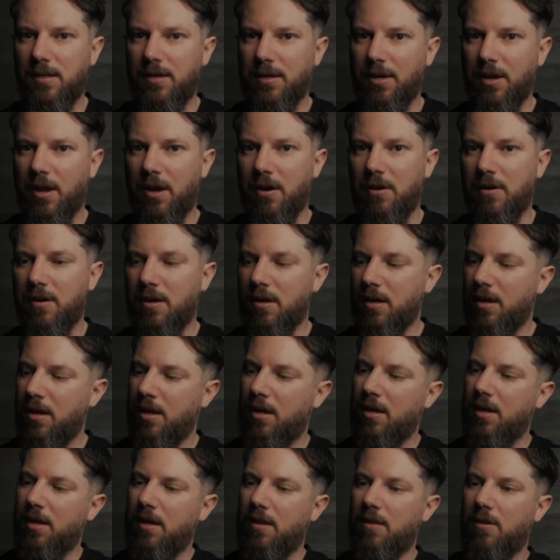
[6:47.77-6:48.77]
You know,
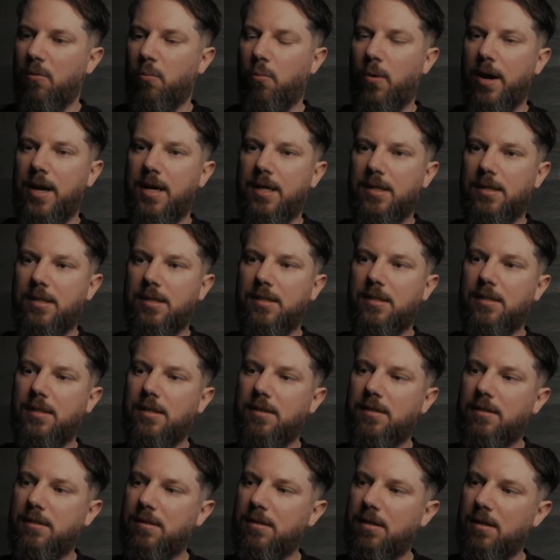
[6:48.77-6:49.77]
the weight is
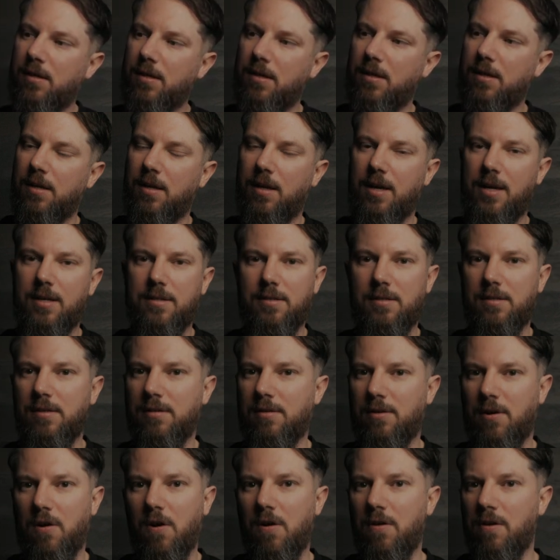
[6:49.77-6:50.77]
just, it's
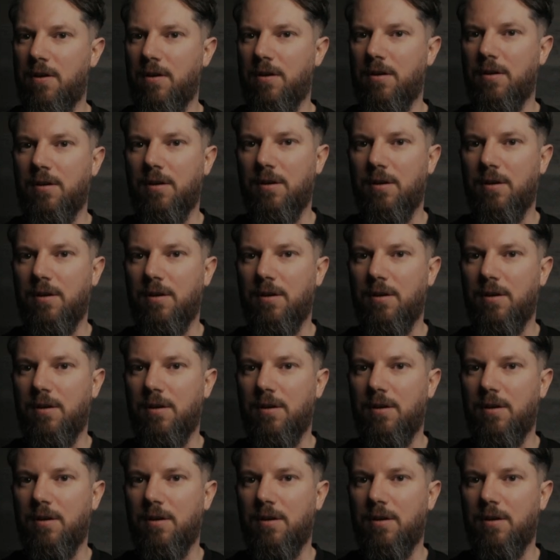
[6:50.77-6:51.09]
just gone.